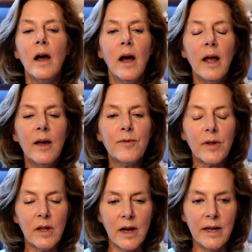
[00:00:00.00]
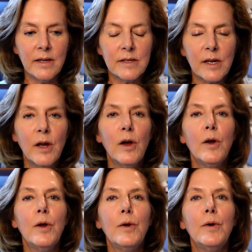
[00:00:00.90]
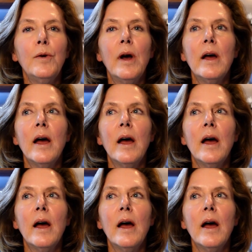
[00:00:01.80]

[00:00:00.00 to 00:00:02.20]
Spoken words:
I have clients who